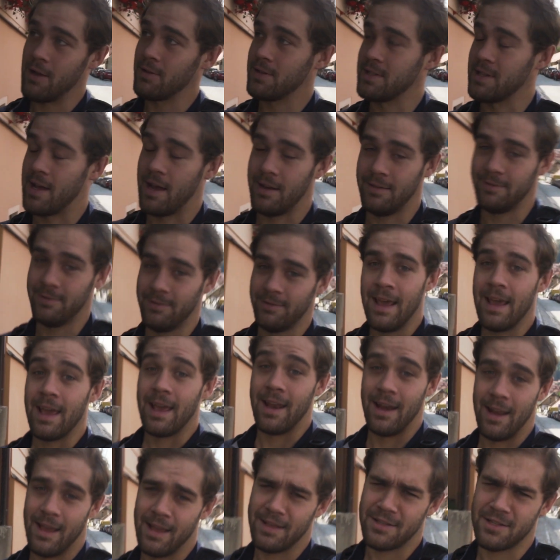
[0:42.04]
outside,
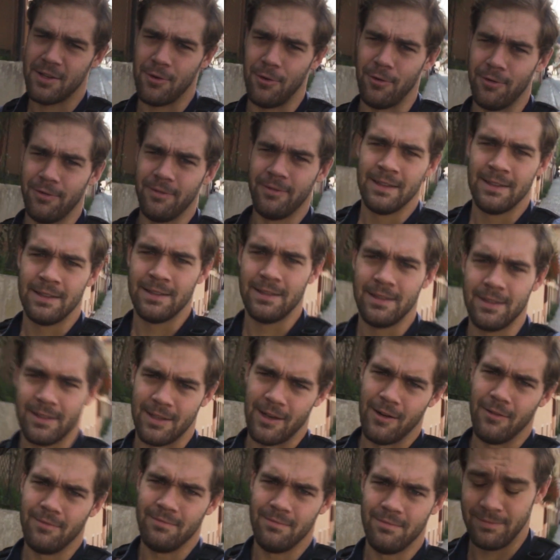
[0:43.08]
and it gets cold,
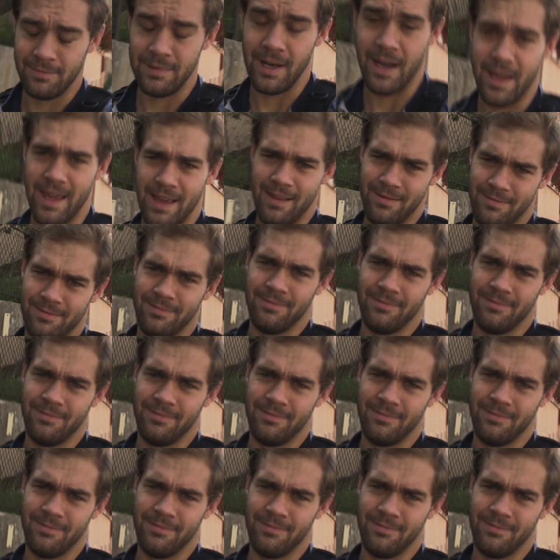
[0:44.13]
so lucky.